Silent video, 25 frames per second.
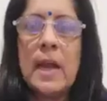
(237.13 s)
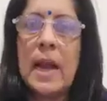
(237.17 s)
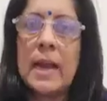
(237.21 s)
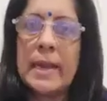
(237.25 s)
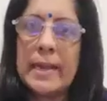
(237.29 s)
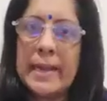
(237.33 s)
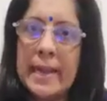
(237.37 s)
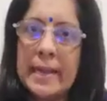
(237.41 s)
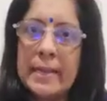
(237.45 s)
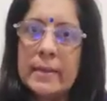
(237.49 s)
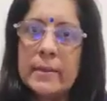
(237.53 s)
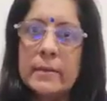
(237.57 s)

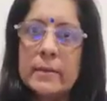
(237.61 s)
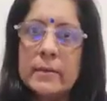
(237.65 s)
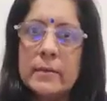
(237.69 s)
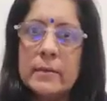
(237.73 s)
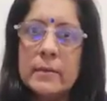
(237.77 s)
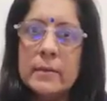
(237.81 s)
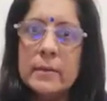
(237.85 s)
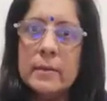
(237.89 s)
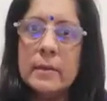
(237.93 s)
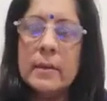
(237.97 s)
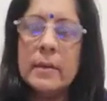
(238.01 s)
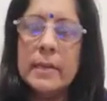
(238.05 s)
Again,
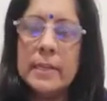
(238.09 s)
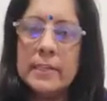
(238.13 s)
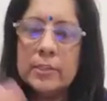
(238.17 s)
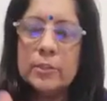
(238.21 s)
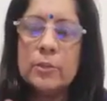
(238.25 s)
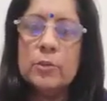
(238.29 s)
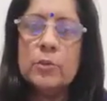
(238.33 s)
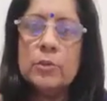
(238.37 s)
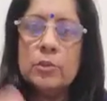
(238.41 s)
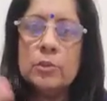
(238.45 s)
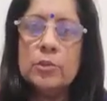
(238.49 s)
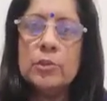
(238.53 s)
let's
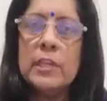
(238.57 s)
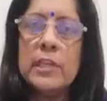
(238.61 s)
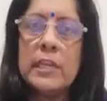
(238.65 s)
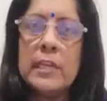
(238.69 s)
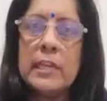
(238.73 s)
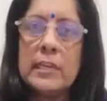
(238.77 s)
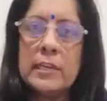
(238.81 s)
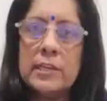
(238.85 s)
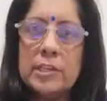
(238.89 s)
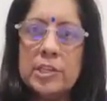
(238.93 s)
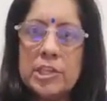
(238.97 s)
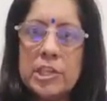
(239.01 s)
go to the
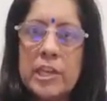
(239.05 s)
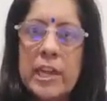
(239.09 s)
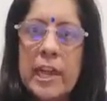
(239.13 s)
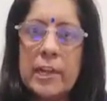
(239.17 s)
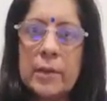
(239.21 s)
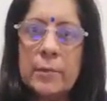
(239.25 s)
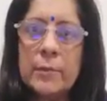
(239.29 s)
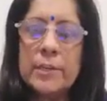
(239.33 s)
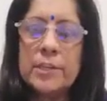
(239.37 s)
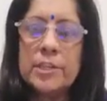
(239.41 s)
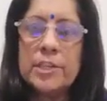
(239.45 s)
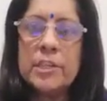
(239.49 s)
English
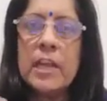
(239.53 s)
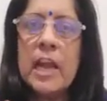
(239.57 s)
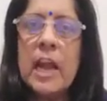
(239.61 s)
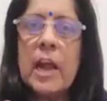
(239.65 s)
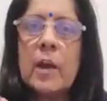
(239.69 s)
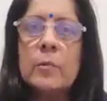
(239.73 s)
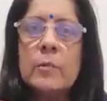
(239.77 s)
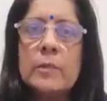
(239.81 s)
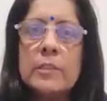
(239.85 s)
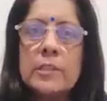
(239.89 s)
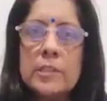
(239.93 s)
language and how